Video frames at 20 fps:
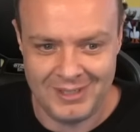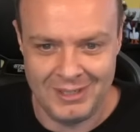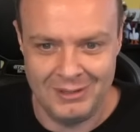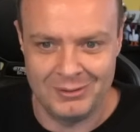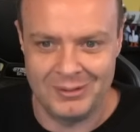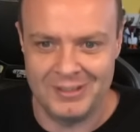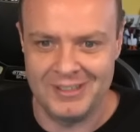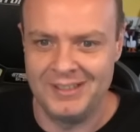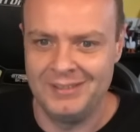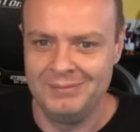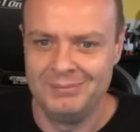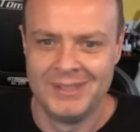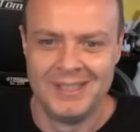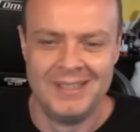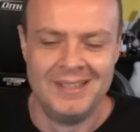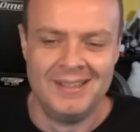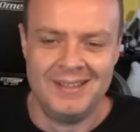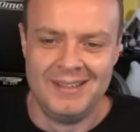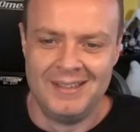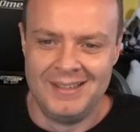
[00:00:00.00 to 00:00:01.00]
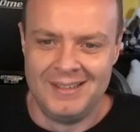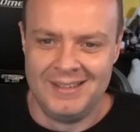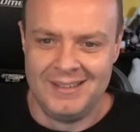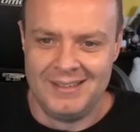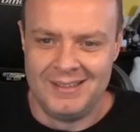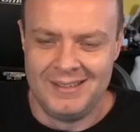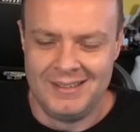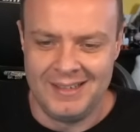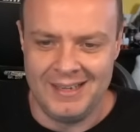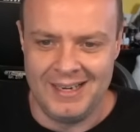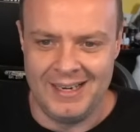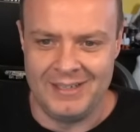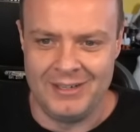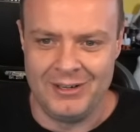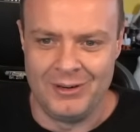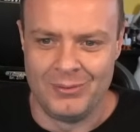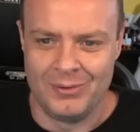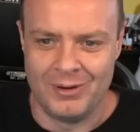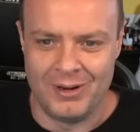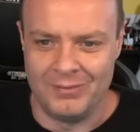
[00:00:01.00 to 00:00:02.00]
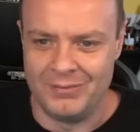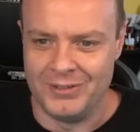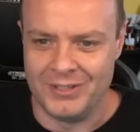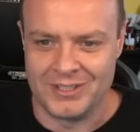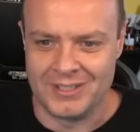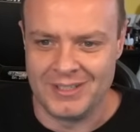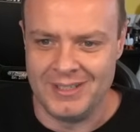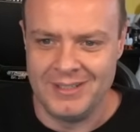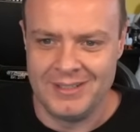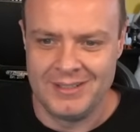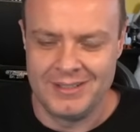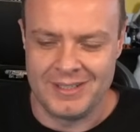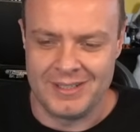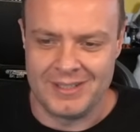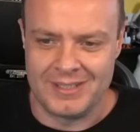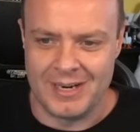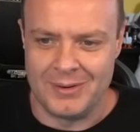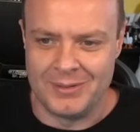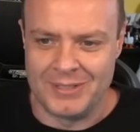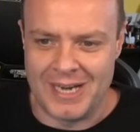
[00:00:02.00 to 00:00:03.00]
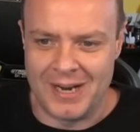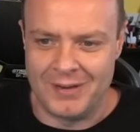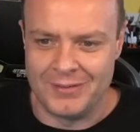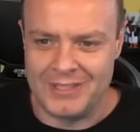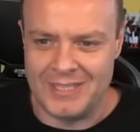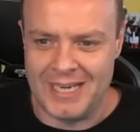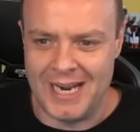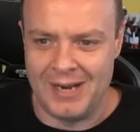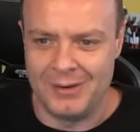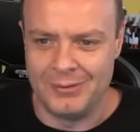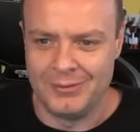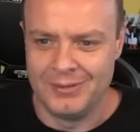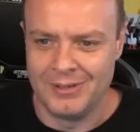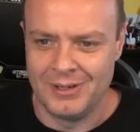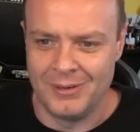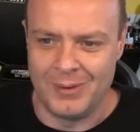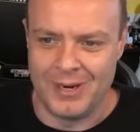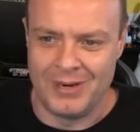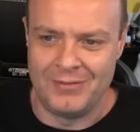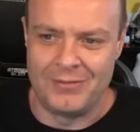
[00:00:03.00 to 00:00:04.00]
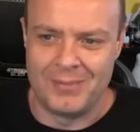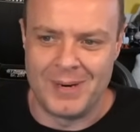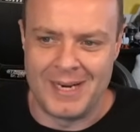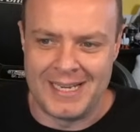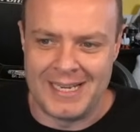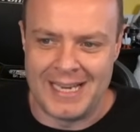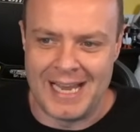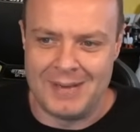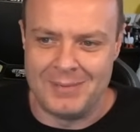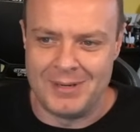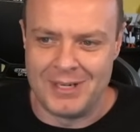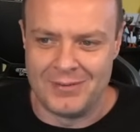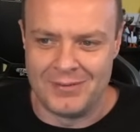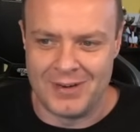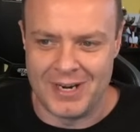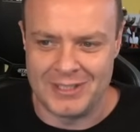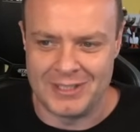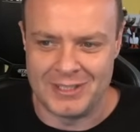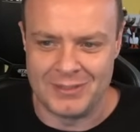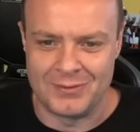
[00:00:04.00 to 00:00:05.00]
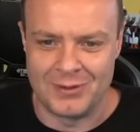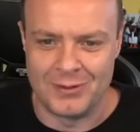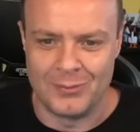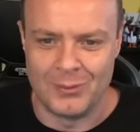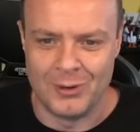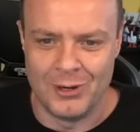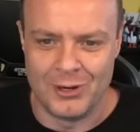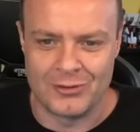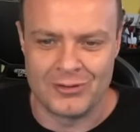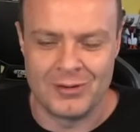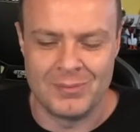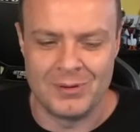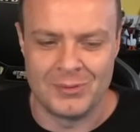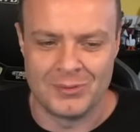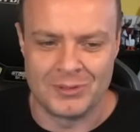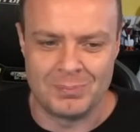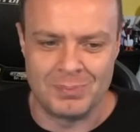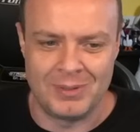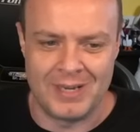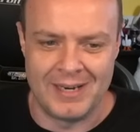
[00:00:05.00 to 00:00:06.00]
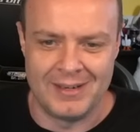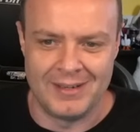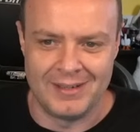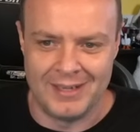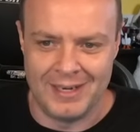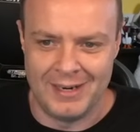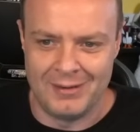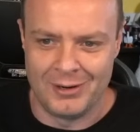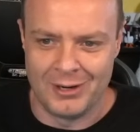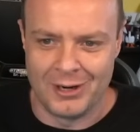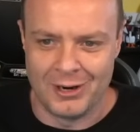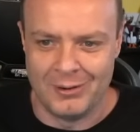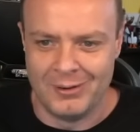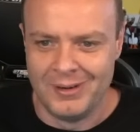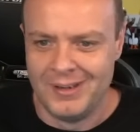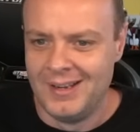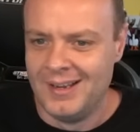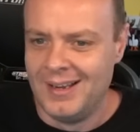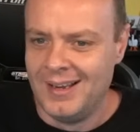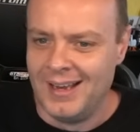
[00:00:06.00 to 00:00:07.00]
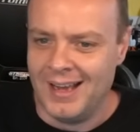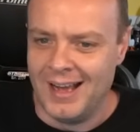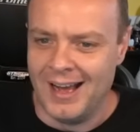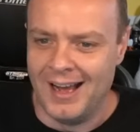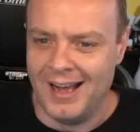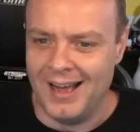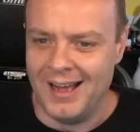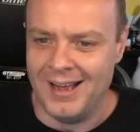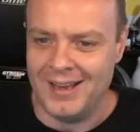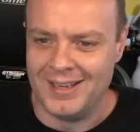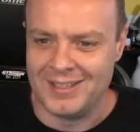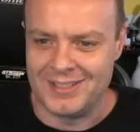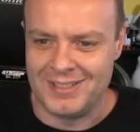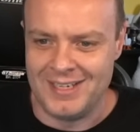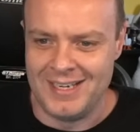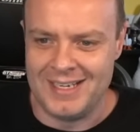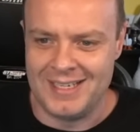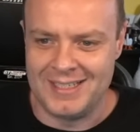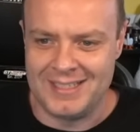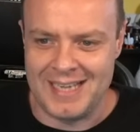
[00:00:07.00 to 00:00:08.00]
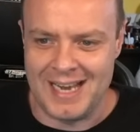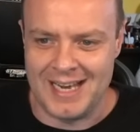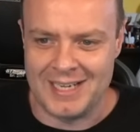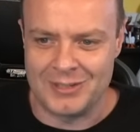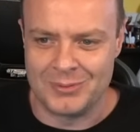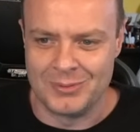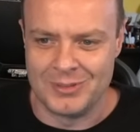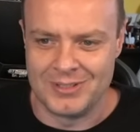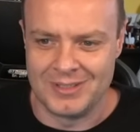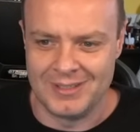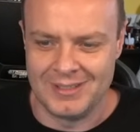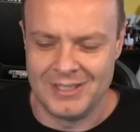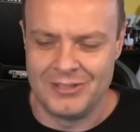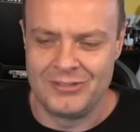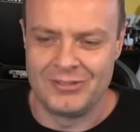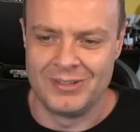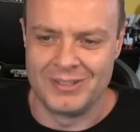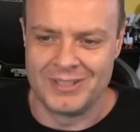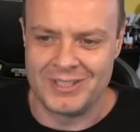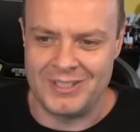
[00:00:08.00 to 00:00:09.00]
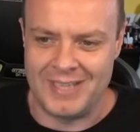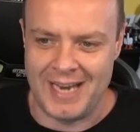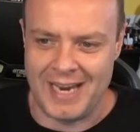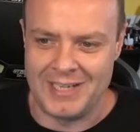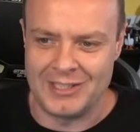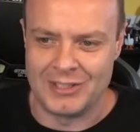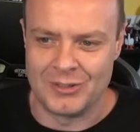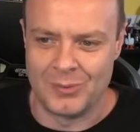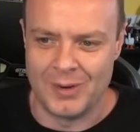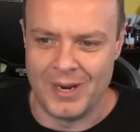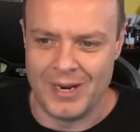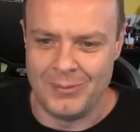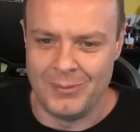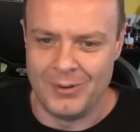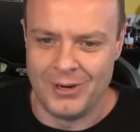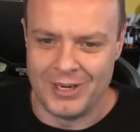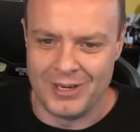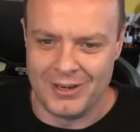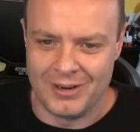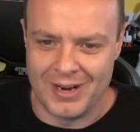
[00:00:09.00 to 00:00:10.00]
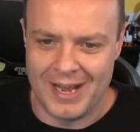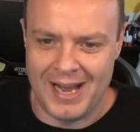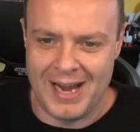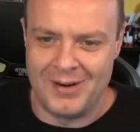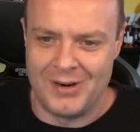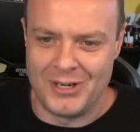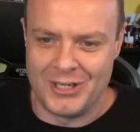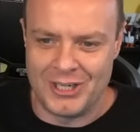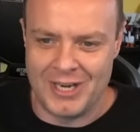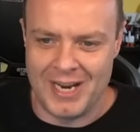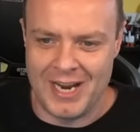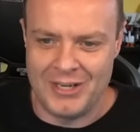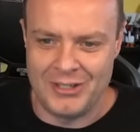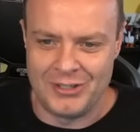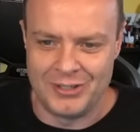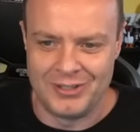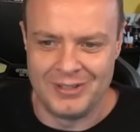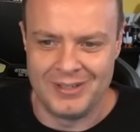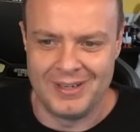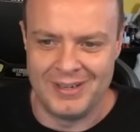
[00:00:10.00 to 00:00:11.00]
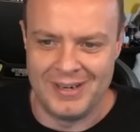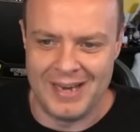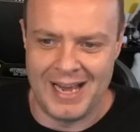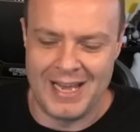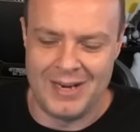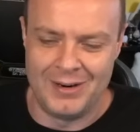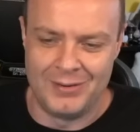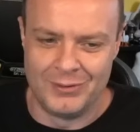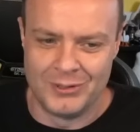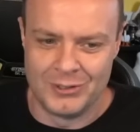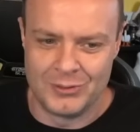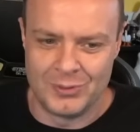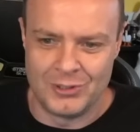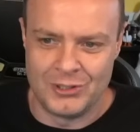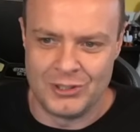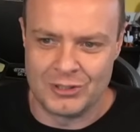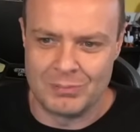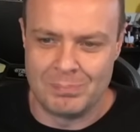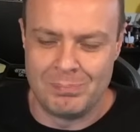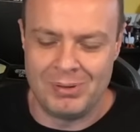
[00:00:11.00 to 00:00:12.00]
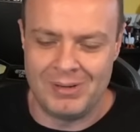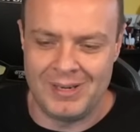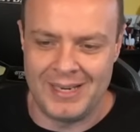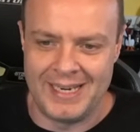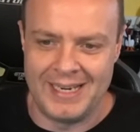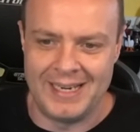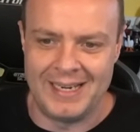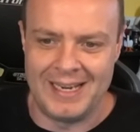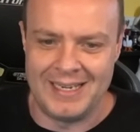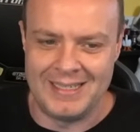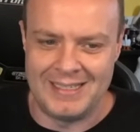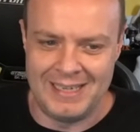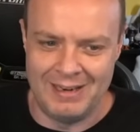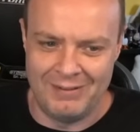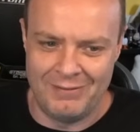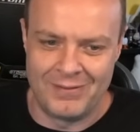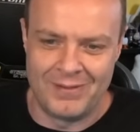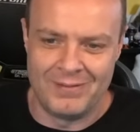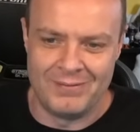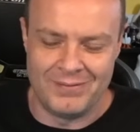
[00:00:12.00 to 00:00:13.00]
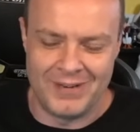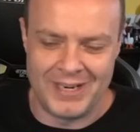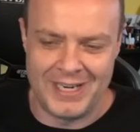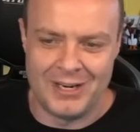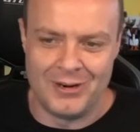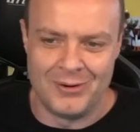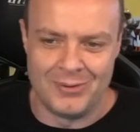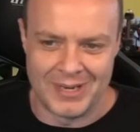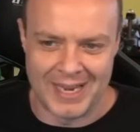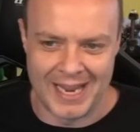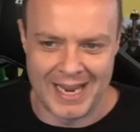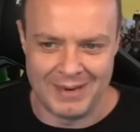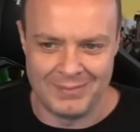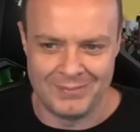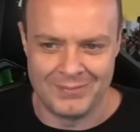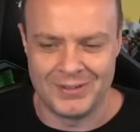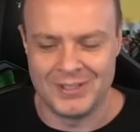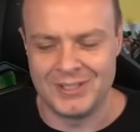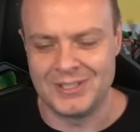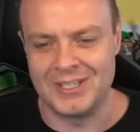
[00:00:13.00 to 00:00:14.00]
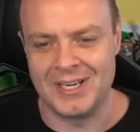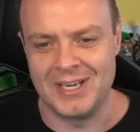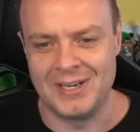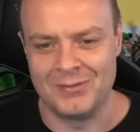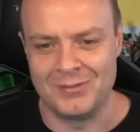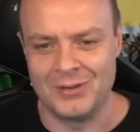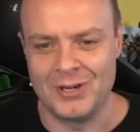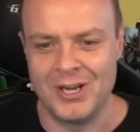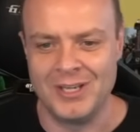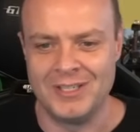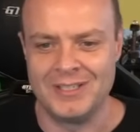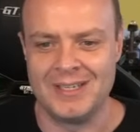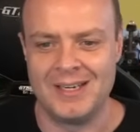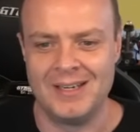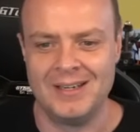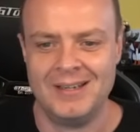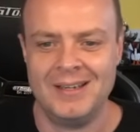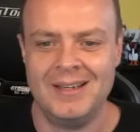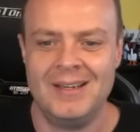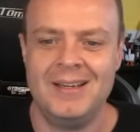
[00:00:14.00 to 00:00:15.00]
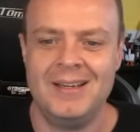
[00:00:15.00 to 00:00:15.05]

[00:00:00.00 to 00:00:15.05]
Okay. I don't, obviously, since I was out of town, away from any gaming devices for a work trip that was planned a year ago. Sneak Attacks was literal states away working on higher education, and neither of us were just playing a different video game for the sake of content.